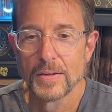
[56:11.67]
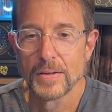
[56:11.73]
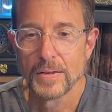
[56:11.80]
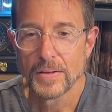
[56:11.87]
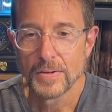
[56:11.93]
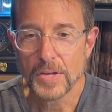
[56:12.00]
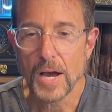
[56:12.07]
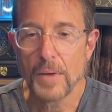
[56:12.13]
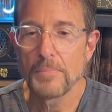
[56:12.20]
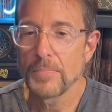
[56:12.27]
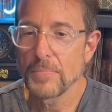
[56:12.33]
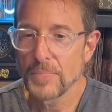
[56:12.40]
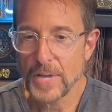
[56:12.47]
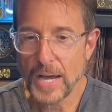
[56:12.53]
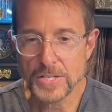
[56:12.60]
Yep,
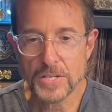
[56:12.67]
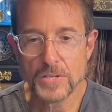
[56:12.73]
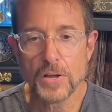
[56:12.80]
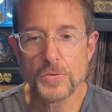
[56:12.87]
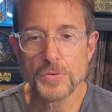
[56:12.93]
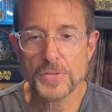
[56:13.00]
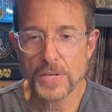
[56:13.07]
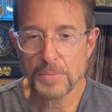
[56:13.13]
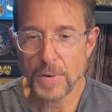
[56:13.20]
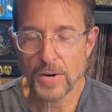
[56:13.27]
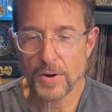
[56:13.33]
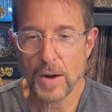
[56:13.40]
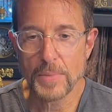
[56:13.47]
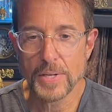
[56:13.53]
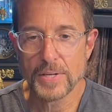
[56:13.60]
that's another thing my
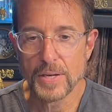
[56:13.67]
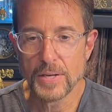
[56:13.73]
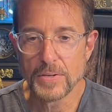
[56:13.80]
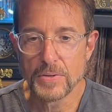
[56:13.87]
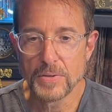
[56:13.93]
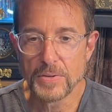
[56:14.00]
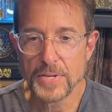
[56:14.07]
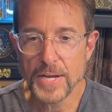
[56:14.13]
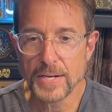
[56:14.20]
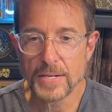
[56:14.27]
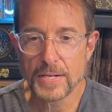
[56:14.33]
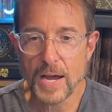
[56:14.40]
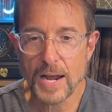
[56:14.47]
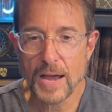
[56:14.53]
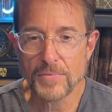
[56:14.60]
grandma did. They did
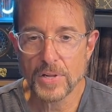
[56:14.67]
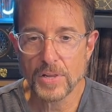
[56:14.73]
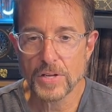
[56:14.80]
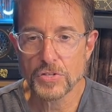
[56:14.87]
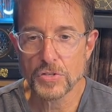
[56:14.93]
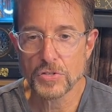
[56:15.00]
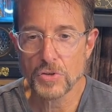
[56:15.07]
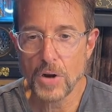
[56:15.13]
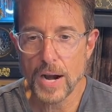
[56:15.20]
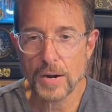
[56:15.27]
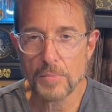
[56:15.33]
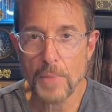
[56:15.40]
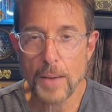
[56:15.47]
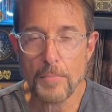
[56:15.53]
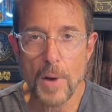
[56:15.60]
not have an electric dryer.
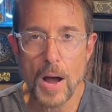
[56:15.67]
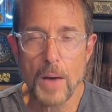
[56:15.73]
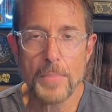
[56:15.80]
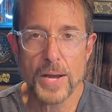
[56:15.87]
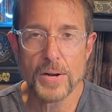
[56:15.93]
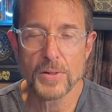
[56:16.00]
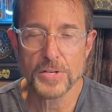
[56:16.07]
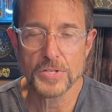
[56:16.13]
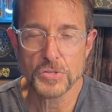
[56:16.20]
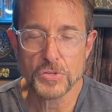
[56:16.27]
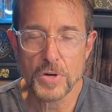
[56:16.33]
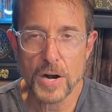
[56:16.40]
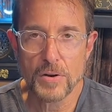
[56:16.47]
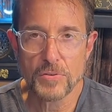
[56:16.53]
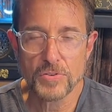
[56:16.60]
My mom had an electric
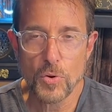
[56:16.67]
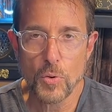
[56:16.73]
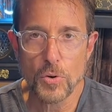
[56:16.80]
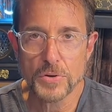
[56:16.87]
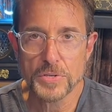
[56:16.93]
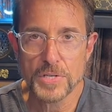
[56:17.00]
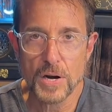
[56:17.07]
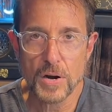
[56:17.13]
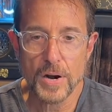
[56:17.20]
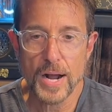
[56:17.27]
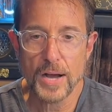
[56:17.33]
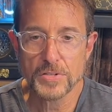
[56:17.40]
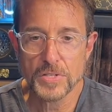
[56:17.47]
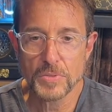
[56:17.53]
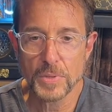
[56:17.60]
dryer, of course, in our
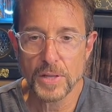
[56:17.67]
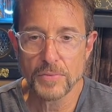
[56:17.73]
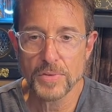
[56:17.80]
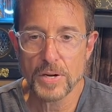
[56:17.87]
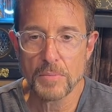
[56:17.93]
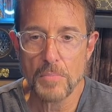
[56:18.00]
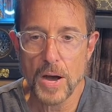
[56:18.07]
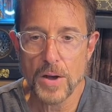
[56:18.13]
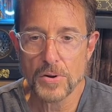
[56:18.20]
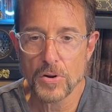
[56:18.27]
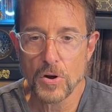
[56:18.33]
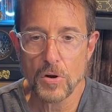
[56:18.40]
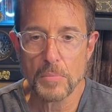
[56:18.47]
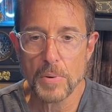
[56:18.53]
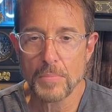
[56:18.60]
house because we lived in a modern
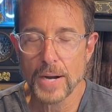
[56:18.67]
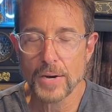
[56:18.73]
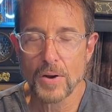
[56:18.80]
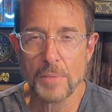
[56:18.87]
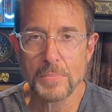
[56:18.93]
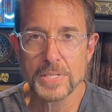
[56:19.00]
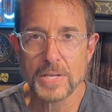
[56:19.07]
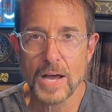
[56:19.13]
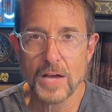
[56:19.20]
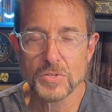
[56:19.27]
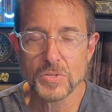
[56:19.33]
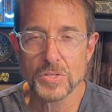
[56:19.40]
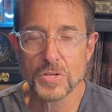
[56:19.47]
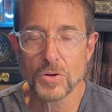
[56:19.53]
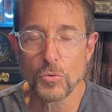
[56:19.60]
home, but my grandma's house
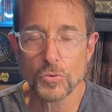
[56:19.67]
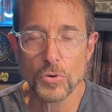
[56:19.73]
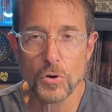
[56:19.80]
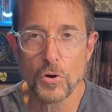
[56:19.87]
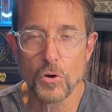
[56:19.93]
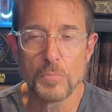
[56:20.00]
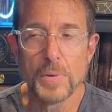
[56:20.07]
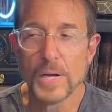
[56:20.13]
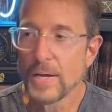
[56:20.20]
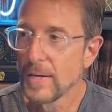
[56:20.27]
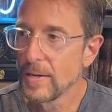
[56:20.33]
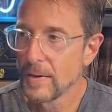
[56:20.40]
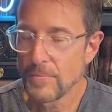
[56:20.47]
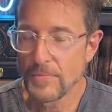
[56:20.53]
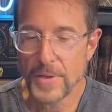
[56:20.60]
was an older home.
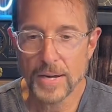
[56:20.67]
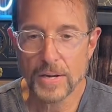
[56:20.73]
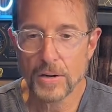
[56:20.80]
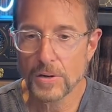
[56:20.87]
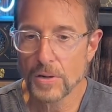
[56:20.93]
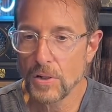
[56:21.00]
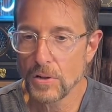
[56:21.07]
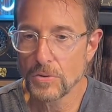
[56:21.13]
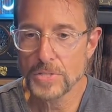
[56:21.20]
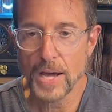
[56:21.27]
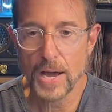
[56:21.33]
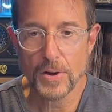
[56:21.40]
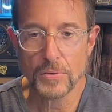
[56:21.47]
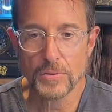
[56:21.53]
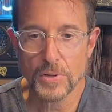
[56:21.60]
They hung clothes out
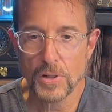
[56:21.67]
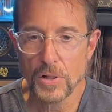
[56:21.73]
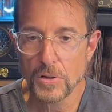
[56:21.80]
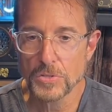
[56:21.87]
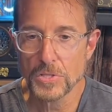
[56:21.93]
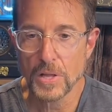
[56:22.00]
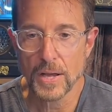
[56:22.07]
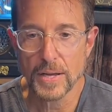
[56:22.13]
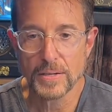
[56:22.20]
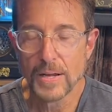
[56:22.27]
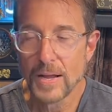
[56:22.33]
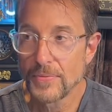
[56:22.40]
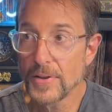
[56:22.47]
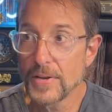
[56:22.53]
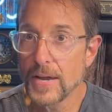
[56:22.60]
on the clothesline.
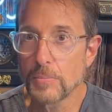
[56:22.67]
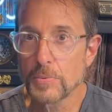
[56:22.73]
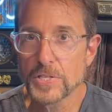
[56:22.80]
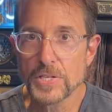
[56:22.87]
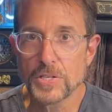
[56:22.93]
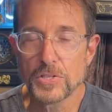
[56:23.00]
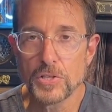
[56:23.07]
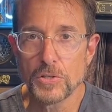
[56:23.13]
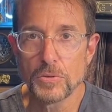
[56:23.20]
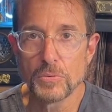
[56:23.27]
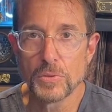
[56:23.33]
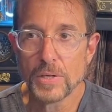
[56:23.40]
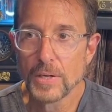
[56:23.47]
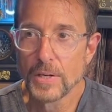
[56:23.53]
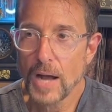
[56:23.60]
The neighbors did too.
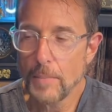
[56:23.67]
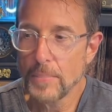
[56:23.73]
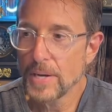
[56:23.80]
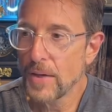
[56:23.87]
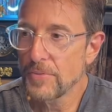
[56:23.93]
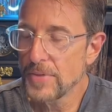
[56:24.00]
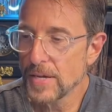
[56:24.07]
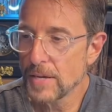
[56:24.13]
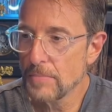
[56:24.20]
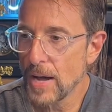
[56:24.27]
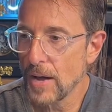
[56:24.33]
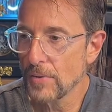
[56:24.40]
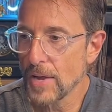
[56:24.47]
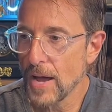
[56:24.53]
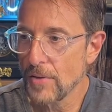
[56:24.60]
I mean, I think
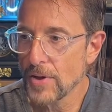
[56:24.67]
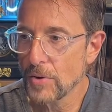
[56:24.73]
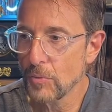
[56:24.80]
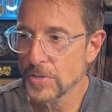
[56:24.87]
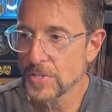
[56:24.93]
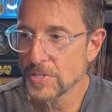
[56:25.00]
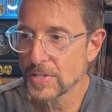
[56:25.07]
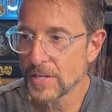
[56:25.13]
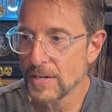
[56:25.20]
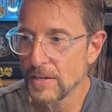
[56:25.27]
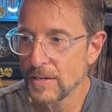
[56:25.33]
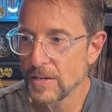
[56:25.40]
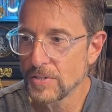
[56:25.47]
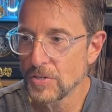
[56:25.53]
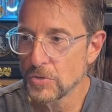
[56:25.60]
about how that was as a
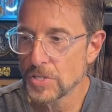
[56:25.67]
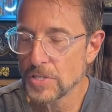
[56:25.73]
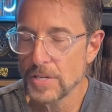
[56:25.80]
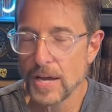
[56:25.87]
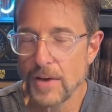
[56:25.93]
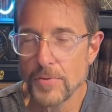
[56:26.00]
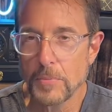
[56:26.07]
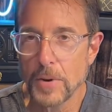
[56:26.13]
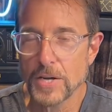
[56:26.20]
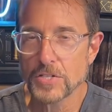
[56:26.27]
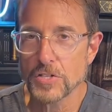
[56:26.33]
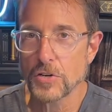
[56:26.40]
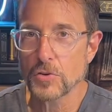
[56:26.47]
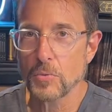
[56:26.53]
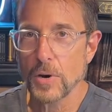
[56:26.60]
kid. You see everybody's
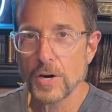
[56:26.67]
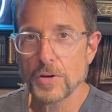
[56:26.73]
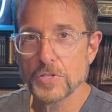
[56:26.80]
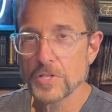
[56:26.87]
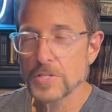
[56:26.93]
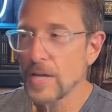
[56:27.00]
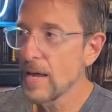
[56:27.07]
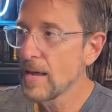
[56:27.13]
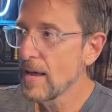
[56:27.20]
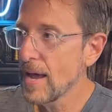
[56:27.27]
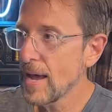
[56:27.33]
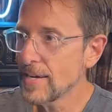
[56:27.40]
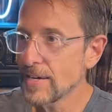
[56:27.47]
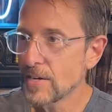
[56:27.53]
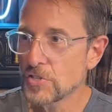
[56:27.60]
underwear just
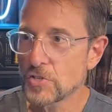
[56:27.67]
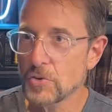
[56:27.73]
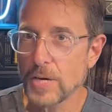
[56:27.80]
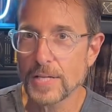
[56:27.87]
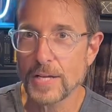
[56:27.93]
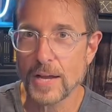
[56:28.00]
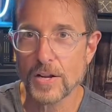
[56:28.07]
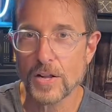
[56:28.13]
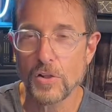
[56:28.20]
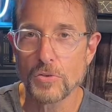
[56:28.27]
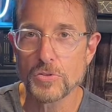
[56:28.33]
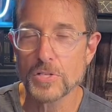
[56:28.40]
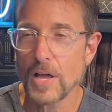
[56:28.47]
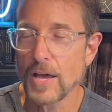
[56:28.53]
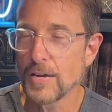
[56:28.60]
hanging straight down a
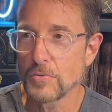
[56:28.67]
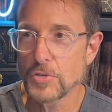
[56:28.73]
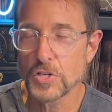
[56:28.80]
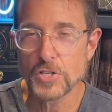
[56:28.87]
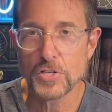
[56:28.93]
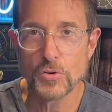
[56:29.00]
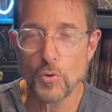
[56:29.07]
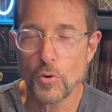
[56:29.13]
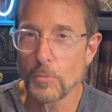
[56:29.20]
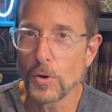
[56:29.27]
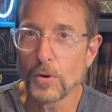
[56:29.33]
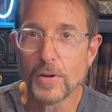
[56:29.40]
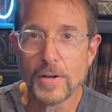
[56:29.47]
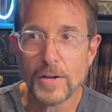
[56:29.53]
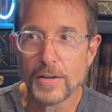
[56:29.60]
clothesline. It was just normal
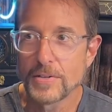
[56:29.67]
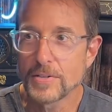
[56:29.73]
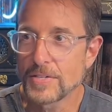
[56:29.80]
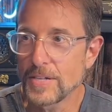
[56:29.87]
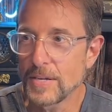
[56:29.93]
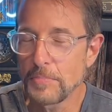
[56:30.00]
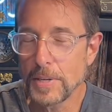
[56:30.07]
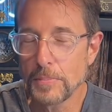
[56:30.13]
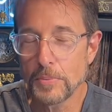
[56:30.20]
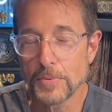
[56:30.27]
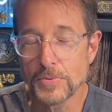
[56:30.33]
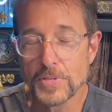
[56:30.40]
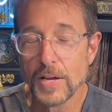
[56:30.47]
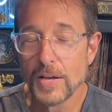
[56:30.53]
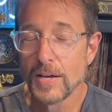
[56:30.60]
to see
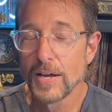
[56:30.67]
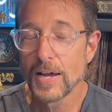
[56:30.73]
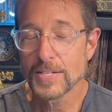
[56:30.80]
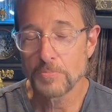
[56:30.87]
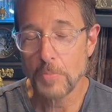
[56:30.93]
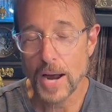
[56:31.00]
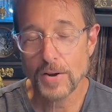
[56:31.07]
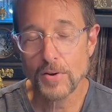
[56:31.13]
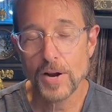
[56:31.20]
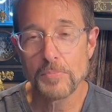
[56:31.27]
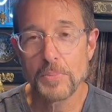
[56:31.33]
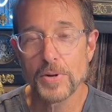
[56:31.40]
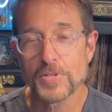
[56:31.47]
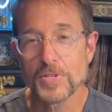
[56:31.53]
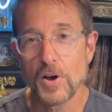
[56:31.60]
people's, as my
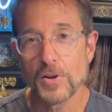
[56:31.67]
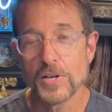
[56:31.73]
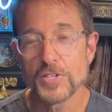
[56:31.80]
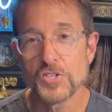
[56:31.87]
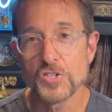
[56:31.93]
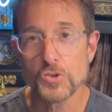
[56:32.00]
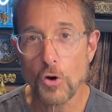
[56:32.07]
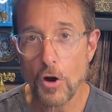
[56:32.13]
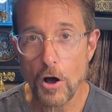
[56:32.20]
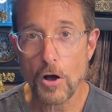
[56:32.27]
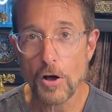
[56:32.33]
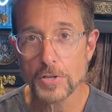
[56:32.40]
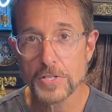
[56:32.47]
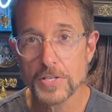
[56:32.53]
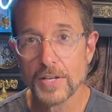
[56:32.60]
grandparents called it,
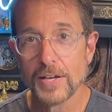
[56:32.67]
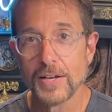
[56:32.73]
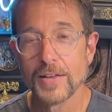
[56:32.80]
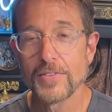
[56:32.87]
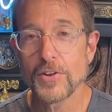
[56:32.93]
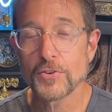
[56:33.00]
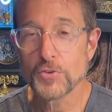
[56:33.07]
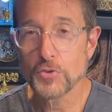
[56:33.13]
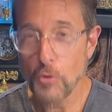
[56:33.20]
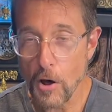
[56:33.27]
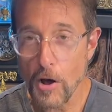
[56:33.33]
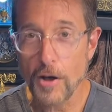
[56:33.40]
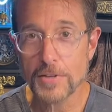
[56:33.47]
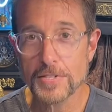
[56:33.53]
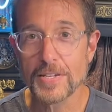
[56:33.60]
their
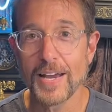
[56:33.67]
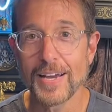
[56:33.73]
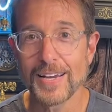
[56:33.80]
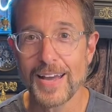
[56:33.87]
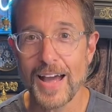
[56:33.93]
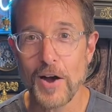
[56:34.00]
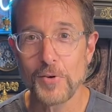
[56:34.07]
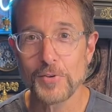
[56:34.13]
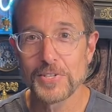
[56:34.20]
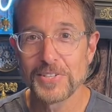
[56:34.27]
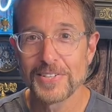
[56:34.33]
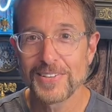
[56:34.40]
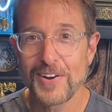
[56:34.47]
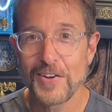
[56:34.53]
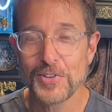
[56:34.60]
drawers hanging out
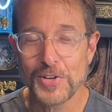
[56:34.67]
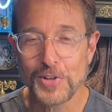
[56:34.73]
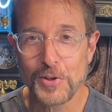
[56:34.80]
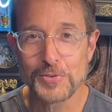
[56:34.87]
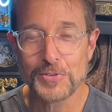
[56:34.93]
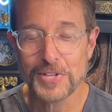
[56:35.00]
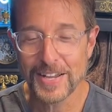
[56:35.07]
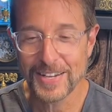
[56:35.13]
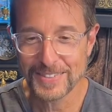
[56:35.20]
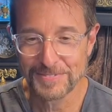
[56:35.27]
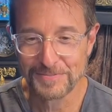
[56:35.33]
on the clothesline.